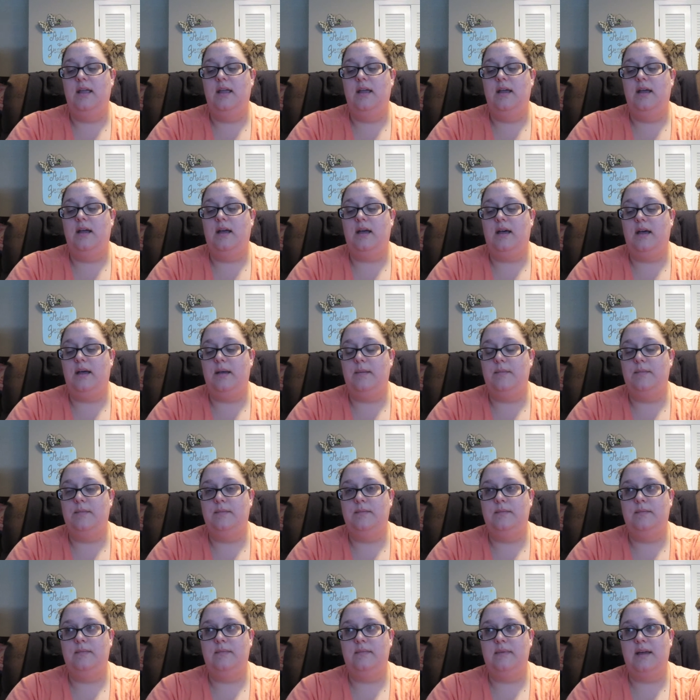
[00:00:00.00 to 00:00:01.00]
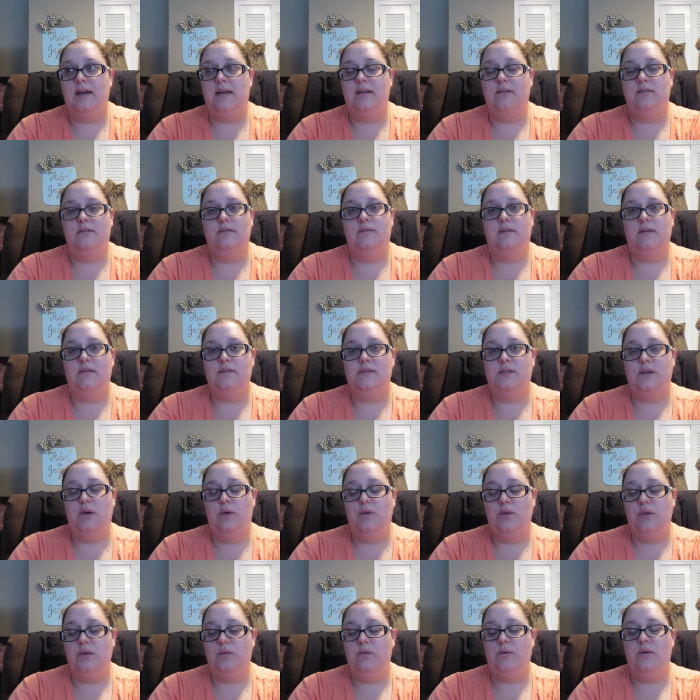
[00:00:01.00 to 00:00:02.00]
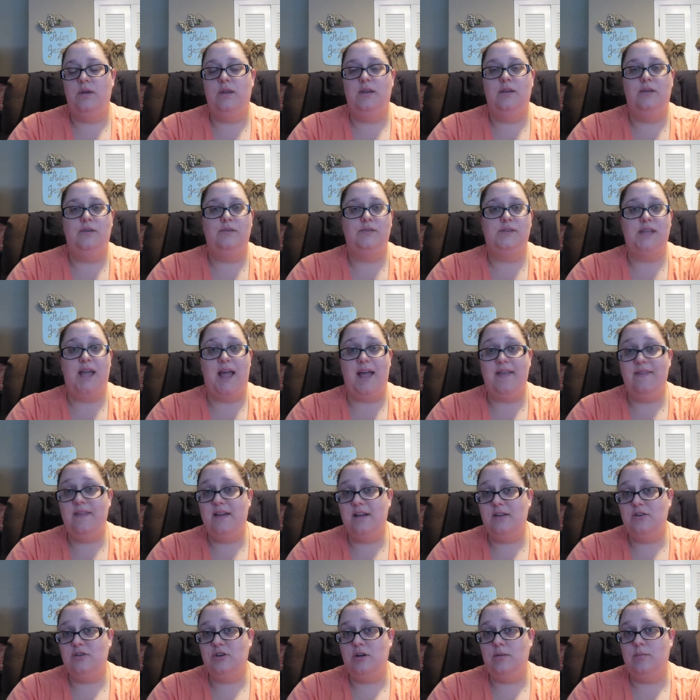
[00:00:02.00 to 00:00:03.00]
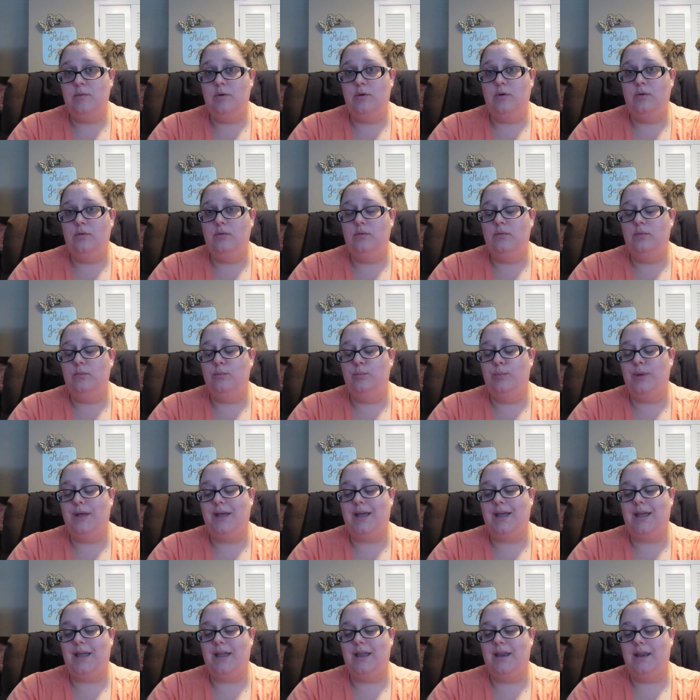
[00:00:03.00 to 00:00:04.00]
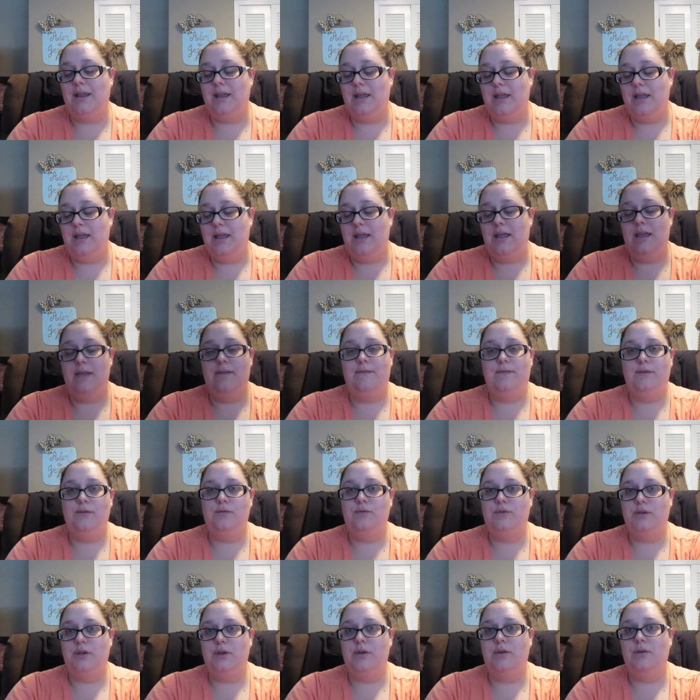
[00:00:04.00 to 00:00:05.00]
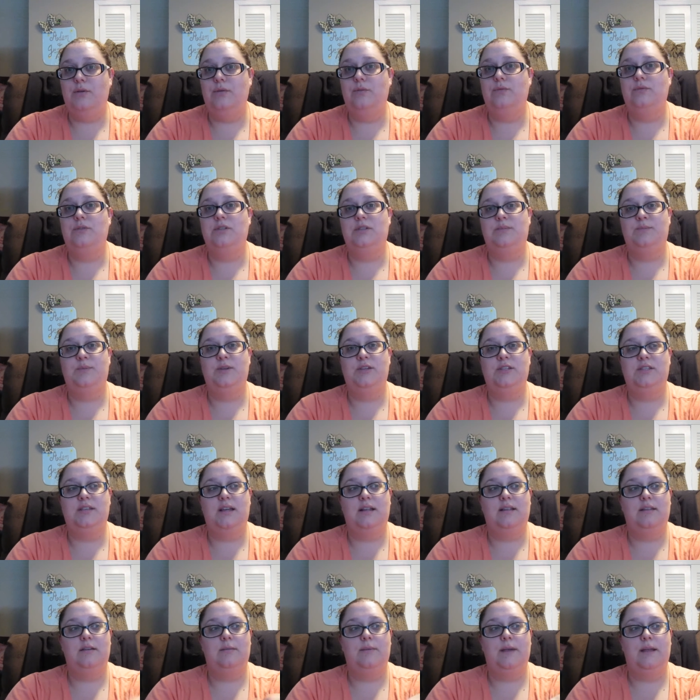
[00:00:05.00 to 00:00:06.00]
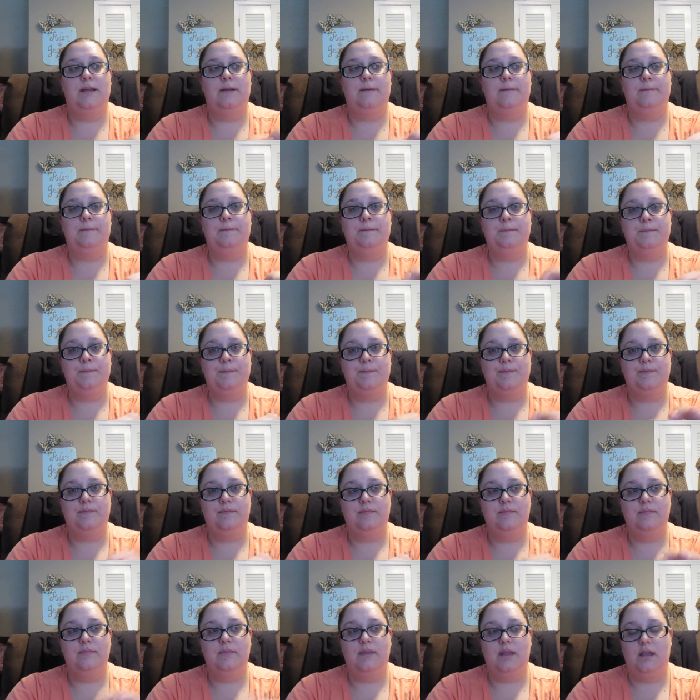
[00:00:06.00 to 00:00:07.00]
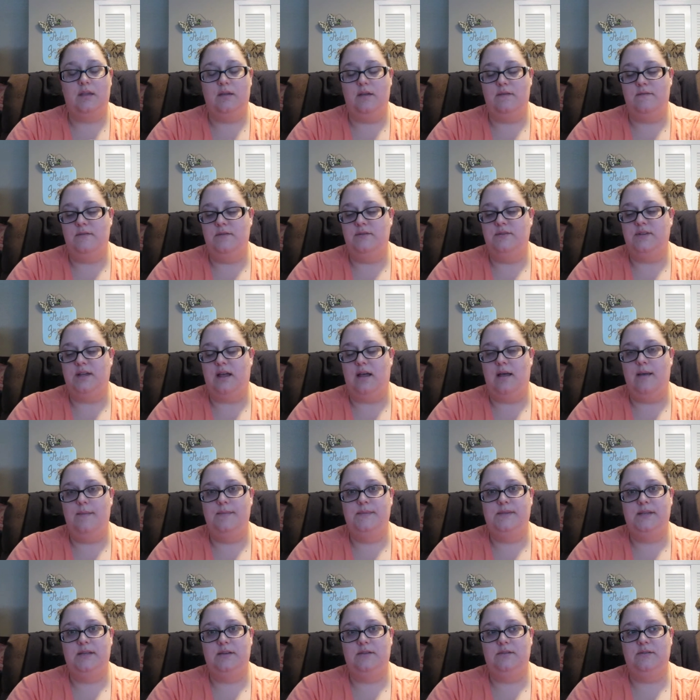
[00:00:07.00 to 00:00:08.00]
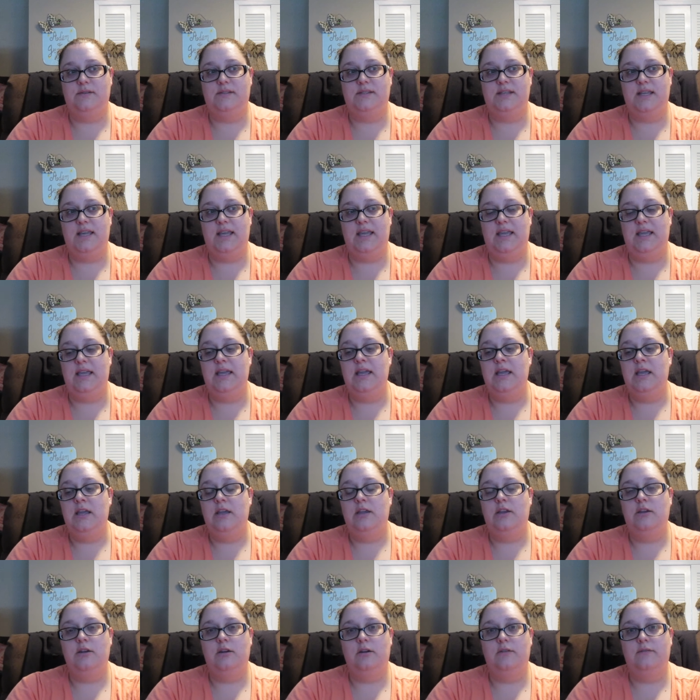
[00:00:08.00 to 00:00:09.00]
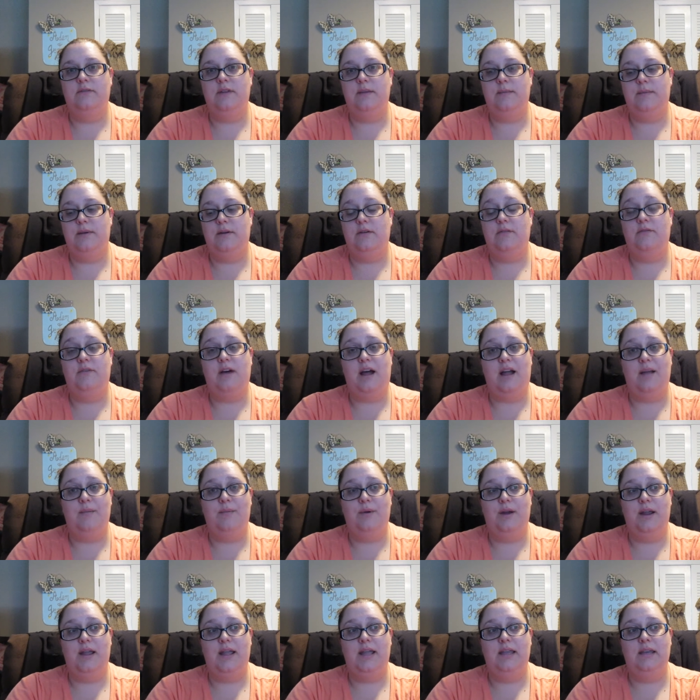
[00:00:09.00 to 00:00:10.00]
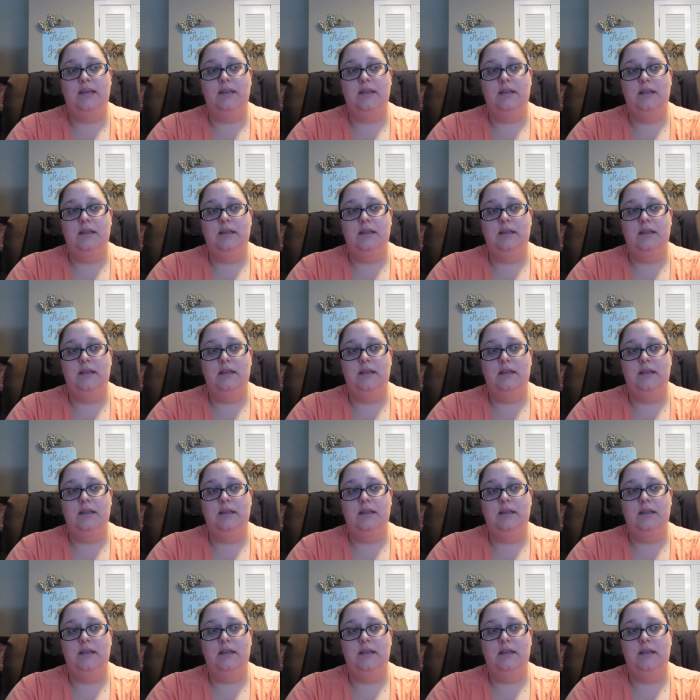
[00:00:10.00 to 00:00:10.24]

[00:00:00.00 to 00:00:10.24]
I don't know if I was the only one who's had that trouble, but if you do, just push that little button a few times and you'll see your Fitbit will vibrate,